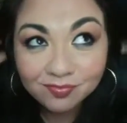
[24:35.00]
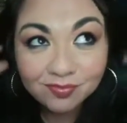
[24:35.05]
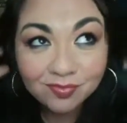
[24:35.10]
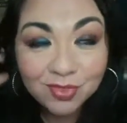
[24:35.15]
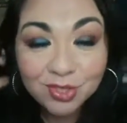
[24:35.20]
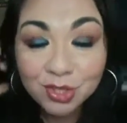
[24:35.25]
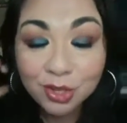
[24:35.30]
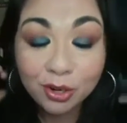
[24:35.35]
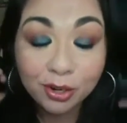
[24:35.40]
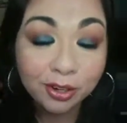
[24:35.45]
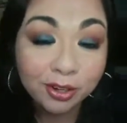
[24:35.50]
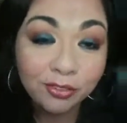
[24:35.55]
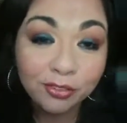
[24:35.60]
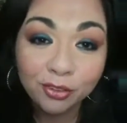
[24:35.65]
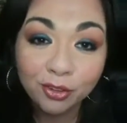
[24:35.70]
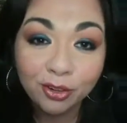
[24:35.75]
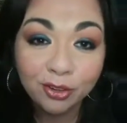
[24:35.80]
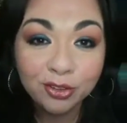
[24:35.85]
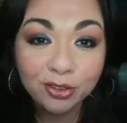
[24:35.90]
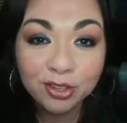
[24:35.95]
sorry
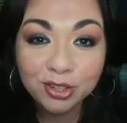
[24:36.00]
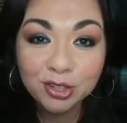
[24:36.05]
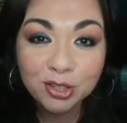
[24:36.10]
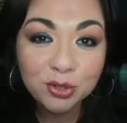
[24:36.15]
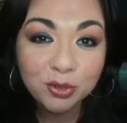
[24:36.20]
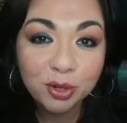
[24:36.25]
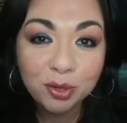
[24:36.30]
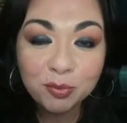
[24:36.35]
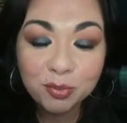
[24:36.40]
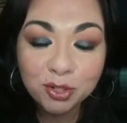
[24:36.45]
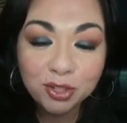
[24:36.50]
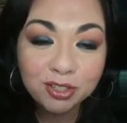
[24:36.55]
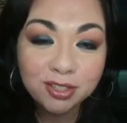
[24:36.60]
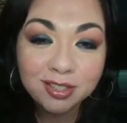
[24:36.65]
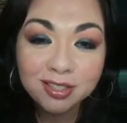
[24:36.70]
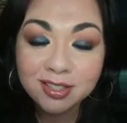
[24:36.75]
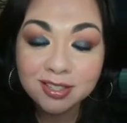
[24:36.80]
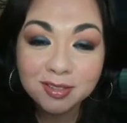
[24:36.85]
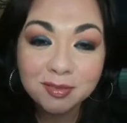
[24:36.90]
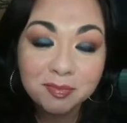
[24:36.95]
for all the
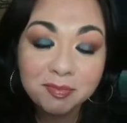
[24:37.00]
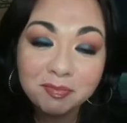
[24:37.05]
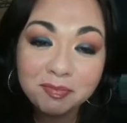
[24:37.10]
interruptions.